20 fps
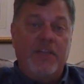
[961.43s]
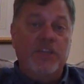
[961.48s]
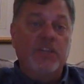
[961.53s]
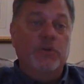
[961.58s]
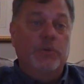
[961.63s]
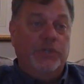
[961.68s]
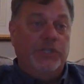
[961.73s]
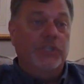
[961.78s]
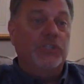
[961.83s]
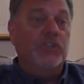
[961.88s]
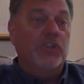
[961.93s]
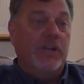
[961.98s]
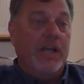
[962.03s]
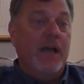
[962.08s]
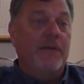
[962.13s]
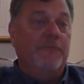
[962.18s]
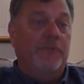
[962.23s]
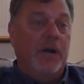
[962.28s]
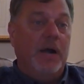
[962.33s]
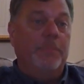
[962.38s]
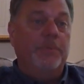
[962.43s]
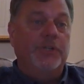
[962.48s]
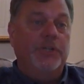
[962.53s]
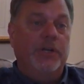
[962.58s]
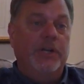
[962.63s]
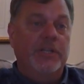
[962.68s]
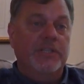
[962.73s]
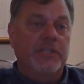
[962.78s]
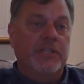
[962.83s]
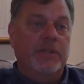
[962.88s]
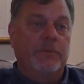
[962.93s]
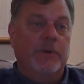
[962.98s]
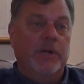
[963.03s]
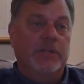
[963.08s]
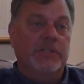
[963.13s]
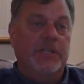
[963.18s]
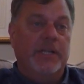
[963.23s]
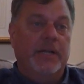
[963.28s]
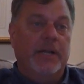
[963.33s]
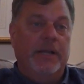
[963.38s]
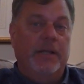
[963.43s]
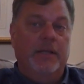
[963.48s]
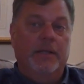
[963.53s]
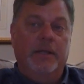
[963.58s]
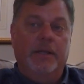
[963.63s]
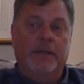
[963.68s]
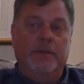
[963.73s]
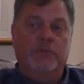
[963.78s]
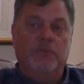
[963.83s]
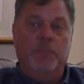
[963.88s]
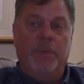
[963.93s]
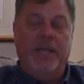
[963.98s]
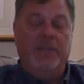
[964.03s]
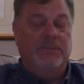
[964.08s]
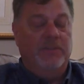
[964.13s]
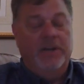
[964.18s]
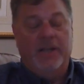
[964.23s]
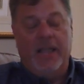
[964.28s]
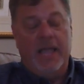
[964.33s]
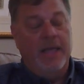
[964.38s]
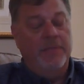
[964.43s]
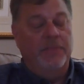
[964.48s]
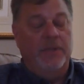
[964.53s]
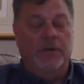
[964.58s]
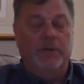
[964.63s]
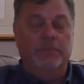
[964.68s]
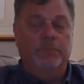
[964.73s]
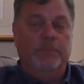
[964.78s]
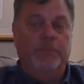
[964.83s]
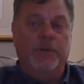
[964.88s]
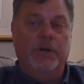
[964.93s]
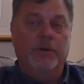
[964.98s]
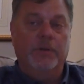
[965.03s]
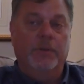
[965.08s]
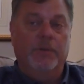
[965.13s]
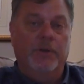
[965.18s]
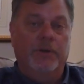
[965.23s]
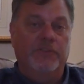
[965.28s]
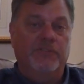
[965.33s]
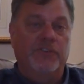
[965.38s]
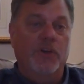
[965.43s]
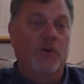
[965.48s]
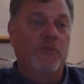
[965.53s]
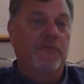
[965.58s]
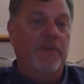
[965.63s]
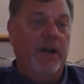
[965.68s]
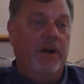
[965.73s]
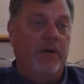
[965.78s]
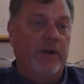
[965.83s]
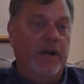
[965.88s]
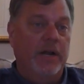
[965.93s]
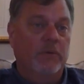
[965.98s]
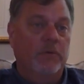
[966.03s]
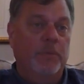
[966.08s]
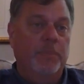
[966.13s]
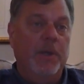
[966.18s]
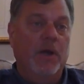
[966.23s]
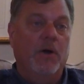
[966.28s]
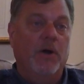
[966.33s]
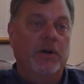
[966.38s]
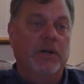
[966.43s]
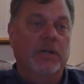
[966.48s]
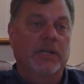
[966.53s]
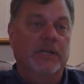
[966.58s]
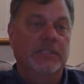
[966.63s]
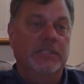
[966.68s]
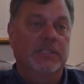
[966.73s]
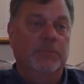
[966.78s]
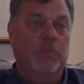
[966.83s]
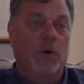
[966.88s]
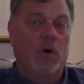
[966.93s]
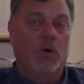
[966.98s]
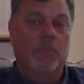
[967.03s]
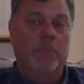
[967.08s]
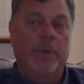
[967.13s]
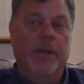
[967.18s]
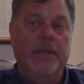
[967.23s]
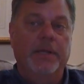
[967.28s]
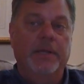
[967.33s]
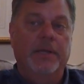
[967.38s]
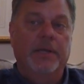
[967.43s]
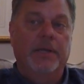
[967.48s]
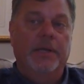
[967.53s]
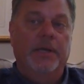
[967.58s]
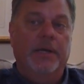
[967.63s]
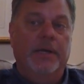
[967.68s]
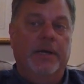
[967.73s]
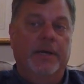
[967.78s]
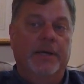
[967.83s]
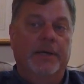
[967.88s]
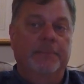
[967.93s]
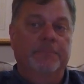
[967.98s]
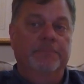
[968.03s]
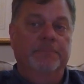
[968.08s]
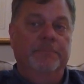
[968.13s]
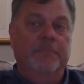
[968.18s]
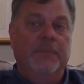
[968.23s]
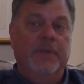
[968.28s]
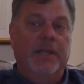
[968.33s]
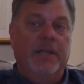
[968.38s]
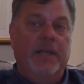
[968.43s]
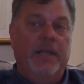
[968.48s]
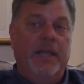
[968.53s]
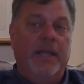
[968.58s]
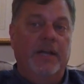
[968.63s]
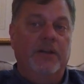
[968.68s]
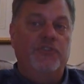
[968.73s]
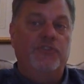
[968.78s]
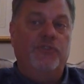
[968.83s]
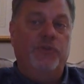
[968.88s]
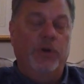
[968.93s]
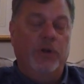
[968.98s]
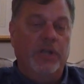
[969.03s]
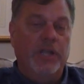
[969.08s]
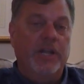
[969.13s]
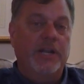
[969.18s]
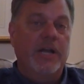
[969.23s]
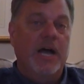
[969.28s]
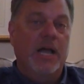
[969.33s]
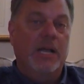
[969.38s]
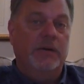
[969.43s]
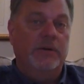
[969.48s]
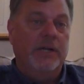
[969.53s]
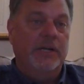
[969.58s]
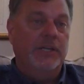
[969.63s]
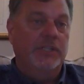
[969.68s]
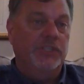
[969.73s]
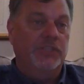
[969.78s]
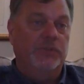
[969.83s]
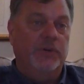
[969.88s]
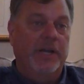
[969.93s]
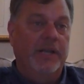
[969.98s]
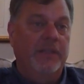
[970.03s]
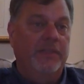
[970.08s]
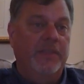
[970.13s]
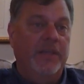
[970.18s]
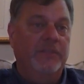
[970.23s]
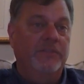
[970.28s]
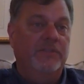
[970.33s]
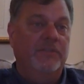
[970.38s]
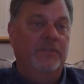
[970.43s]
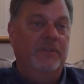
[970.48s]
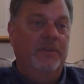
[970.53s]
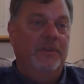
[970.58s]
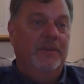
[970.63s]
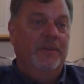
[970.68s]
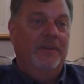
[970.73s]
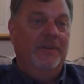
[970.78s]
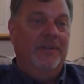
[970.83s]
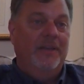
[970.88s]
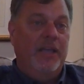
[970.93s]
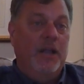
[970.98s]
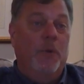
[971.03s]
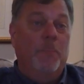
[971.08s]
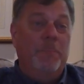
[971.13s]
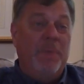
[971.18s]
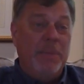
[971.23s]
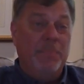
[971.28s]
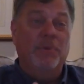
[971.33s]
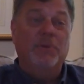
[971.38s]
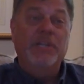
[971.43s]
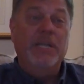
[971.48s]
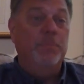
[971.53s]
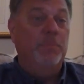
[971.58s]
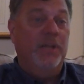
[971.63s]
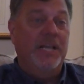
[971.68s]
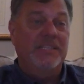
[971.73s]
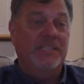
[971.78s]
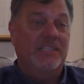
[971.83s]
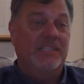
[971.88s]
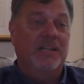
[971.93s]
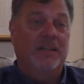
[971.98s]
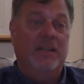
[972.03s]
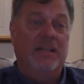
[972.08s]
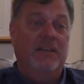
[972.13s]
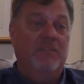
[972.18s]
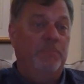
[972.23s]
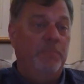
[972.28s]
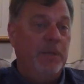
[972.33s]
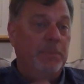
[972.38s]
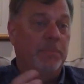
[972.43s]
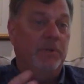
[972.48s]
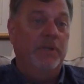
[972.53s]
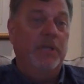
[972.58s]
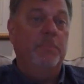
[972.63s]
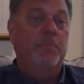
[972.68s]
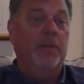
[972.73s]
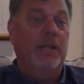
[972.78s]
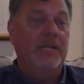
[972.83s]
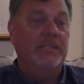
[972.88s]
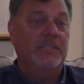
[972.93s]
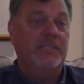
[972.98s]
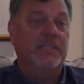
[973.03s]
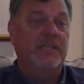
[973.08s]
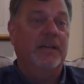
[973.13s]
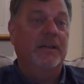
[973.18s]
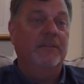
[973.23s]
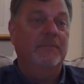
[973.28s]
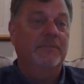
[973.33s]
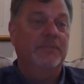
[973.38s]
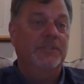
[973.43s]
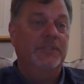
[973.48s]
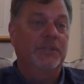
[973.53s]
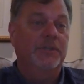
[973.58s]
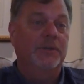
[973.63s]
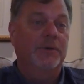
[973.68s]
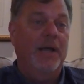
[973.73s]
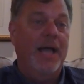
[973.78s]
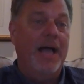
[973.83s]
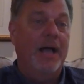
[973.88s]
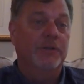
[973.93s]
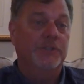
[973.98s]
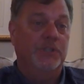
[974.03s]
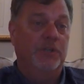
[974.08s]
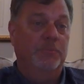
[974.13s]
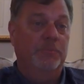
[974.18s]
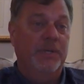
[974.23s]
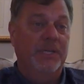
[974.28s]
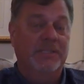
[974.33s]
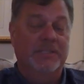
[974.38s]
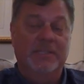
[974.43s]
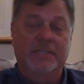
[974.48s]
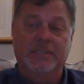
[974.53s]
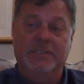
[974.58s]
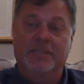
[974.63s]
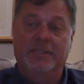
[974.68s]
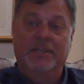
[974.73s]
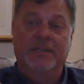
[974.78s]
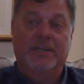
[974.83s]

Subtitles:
then you would just look out for opportunities in the real estate space. And again, they're so varied, it would be hard to list them all. But in a $1 trillion industry, that's people need places to live. People need places to house their business.